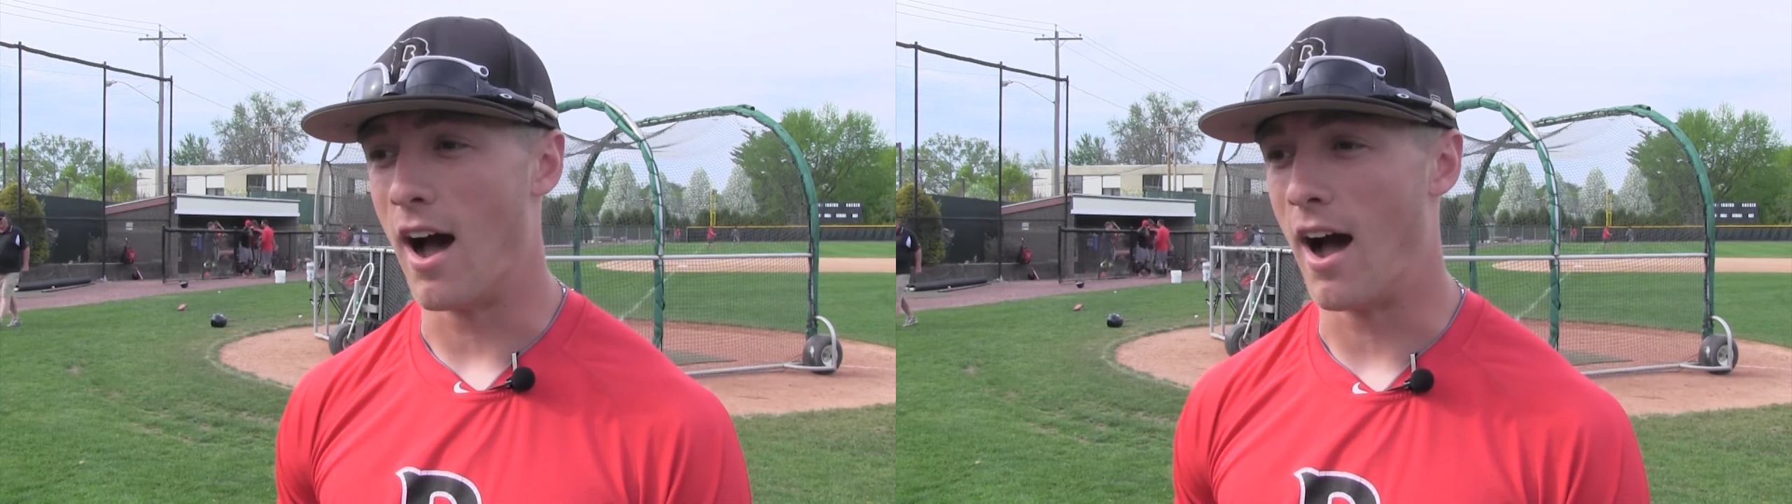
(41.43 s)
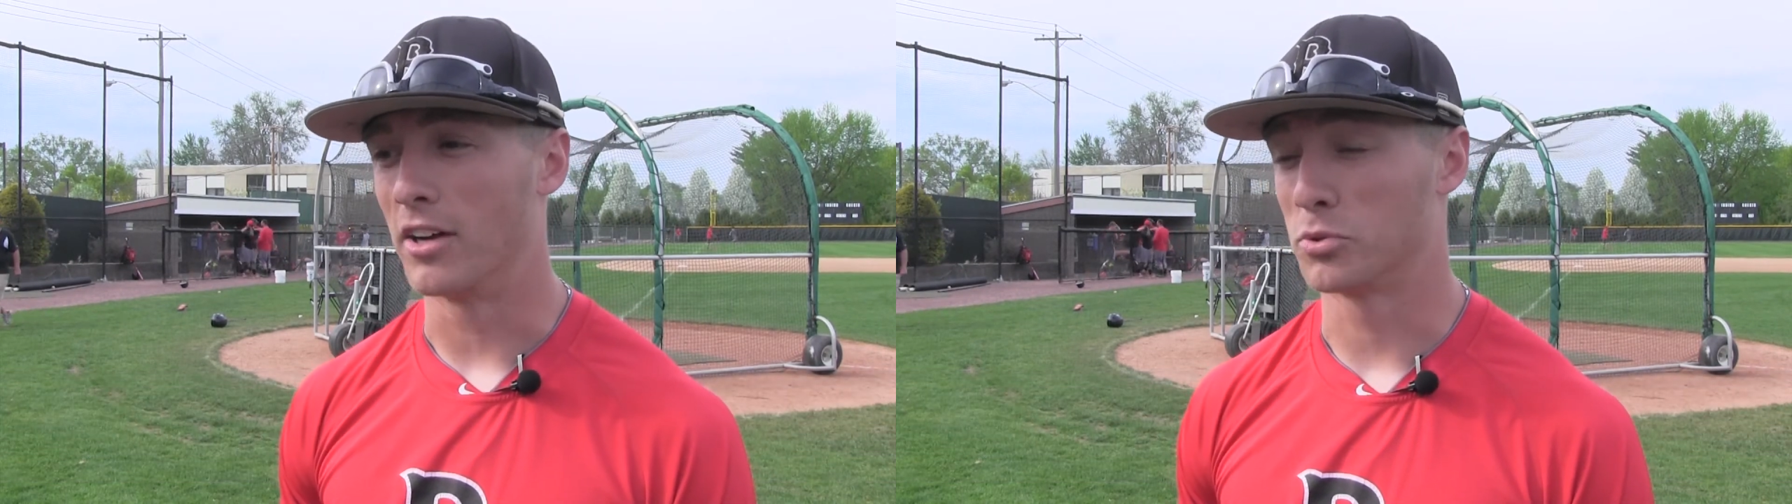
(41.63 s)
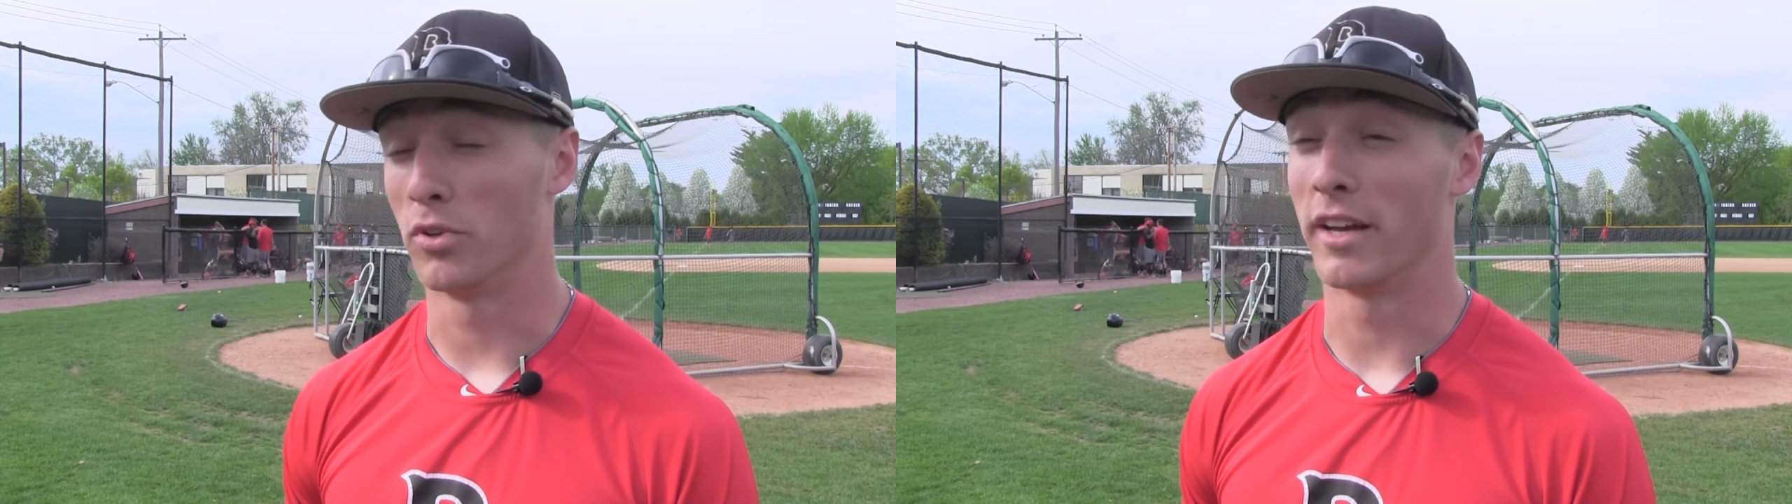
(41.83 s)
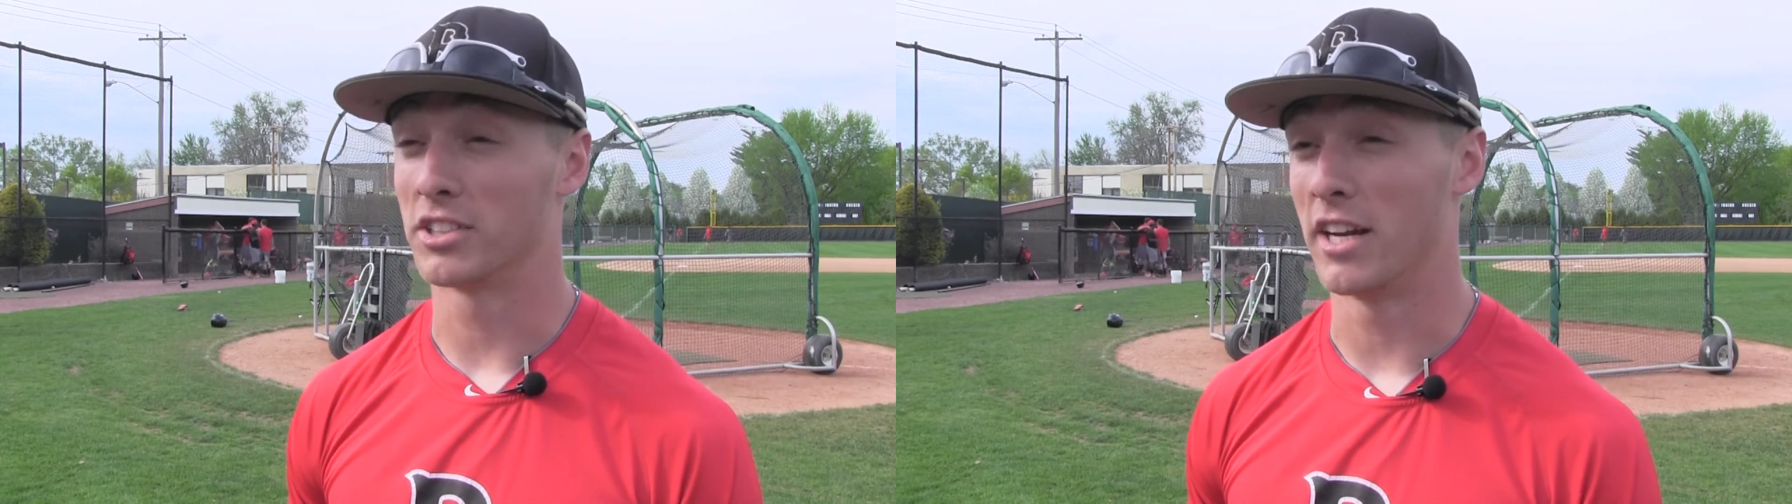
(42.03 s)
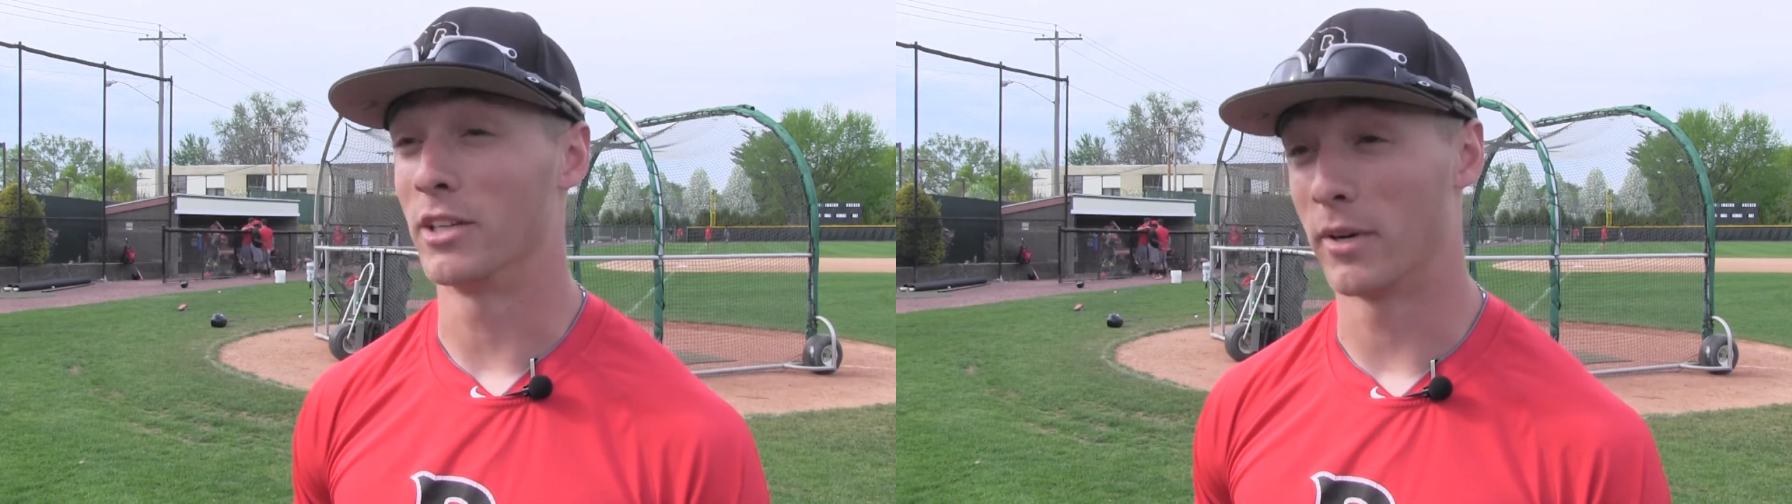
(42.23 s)
So we're
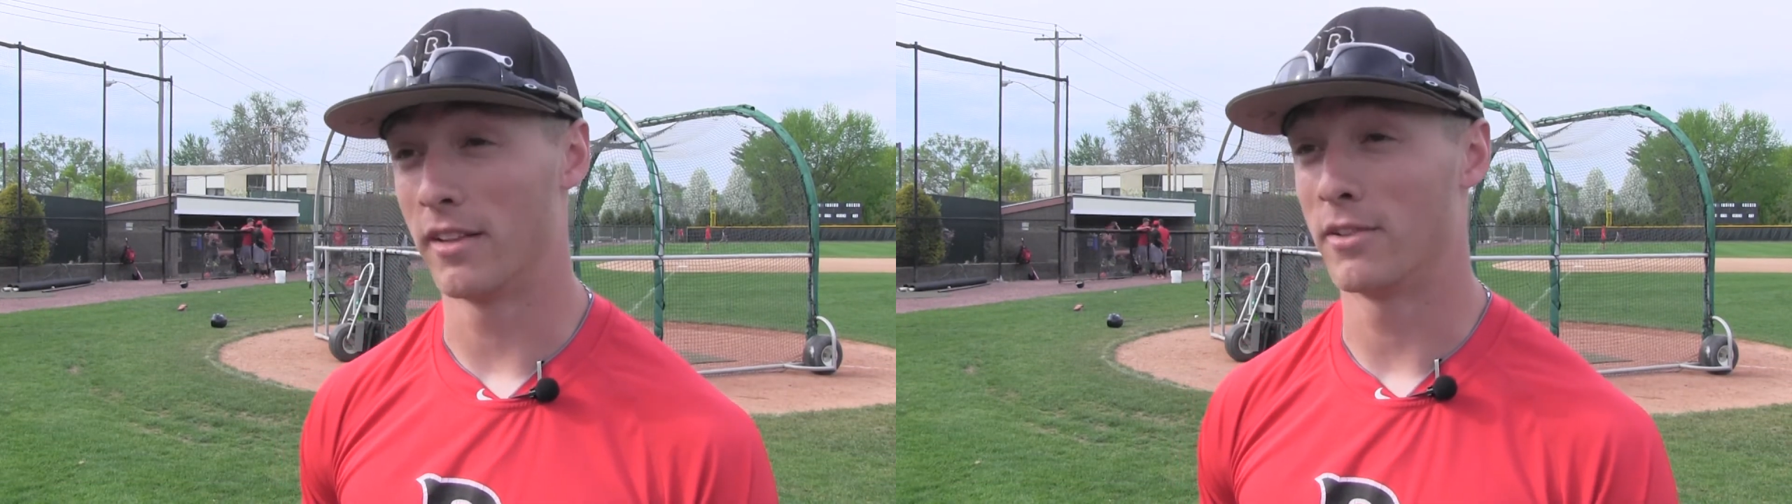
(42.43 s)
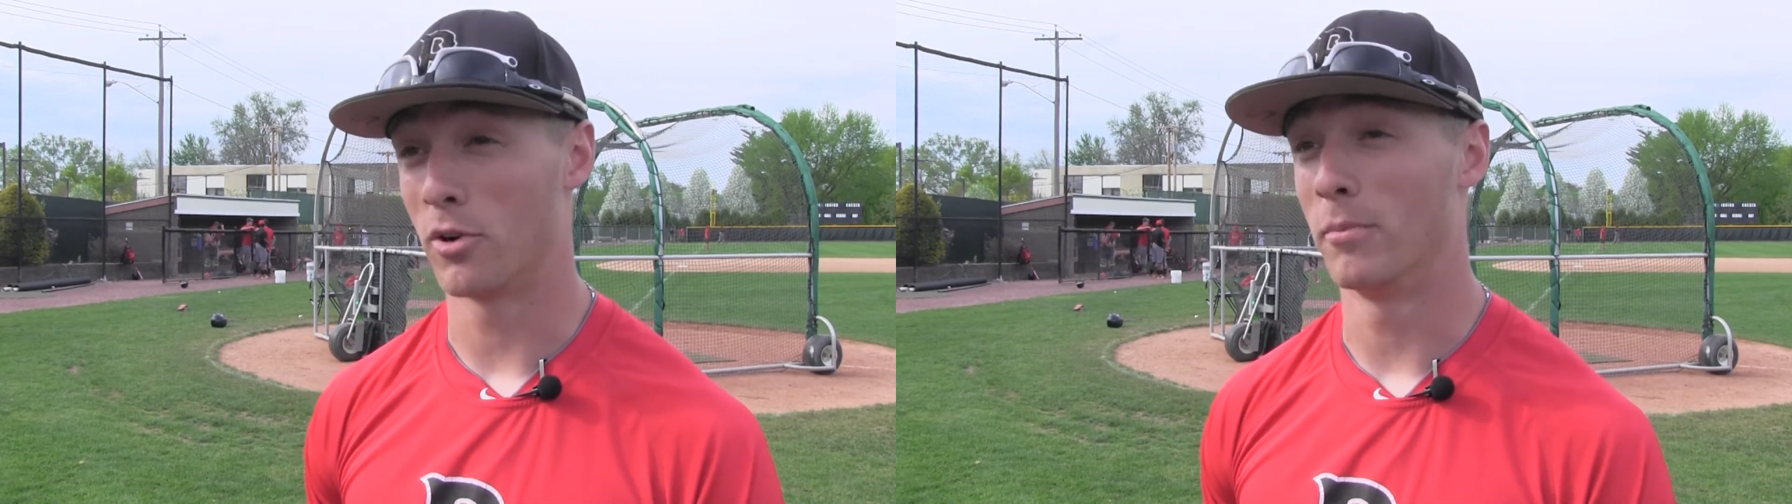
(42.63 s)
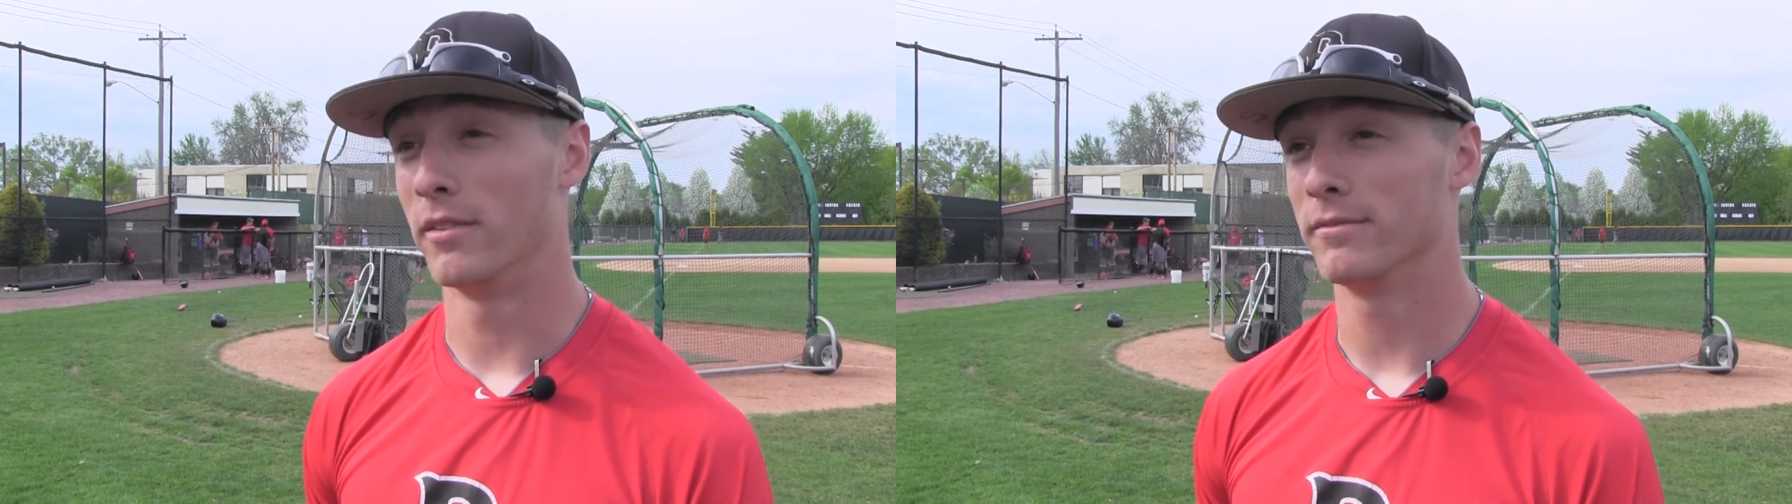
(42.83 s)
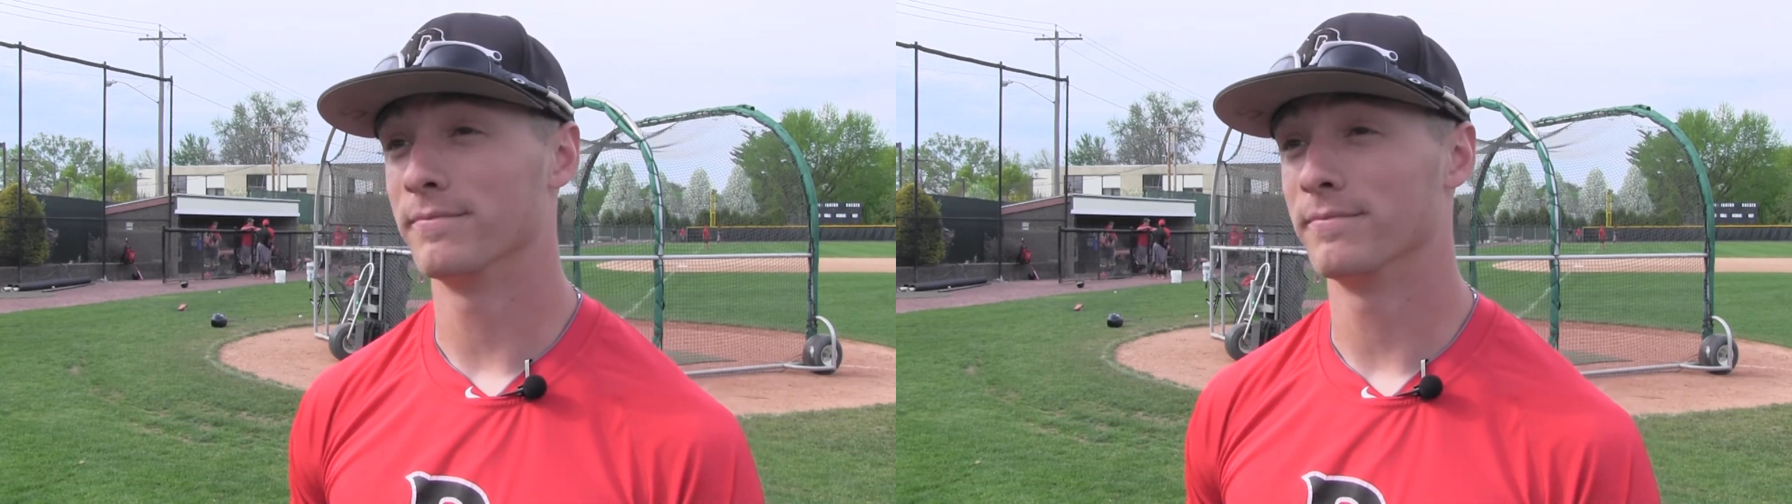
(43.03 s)
really excited going into the tournament.